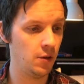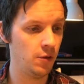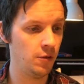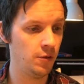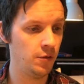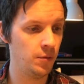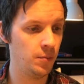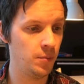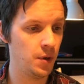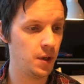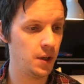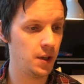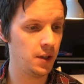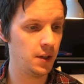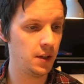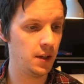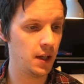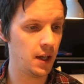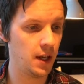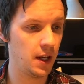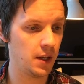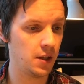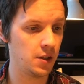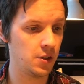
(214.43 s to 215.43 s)
Overmind
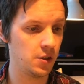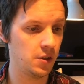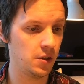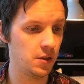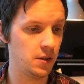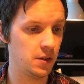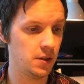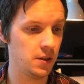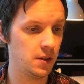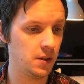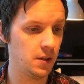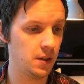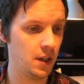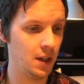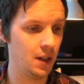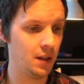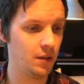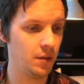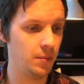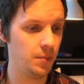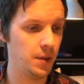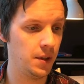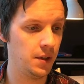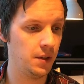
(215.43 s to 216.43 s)
actions
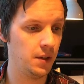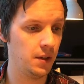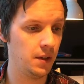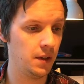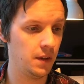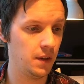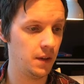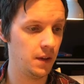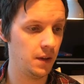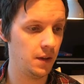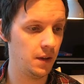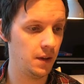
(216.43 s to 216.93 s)
decrement,